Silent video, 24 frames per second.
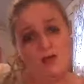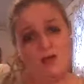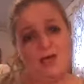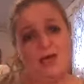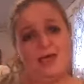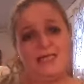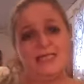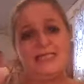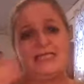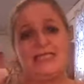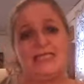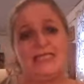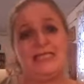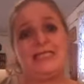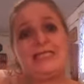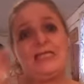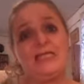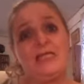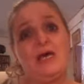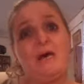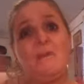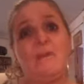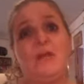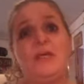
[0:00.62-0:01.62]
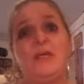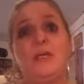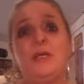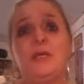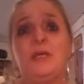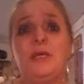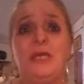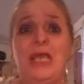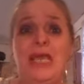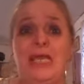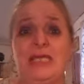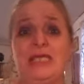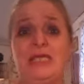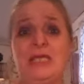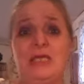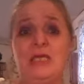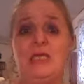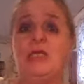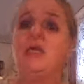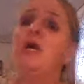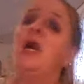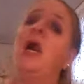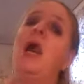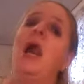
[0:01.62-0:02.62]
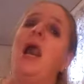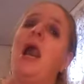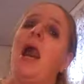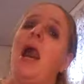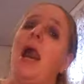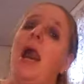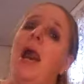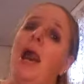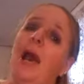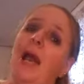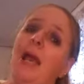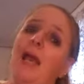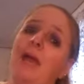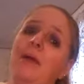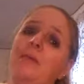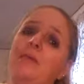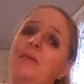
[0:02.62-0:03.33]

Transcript: hugs and kisses on my toodles. Hey toodles, I